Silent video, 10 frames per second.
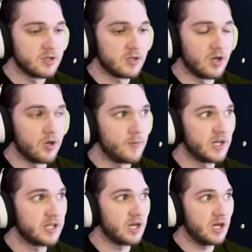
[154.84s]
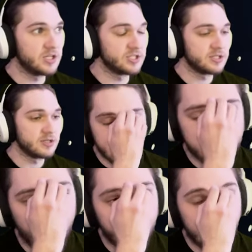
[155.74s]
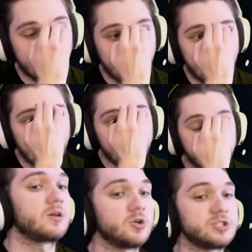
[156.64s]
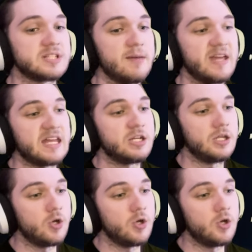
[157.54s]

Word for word: Oh my gosh. Six pulled me out again. Girl, just let me get to the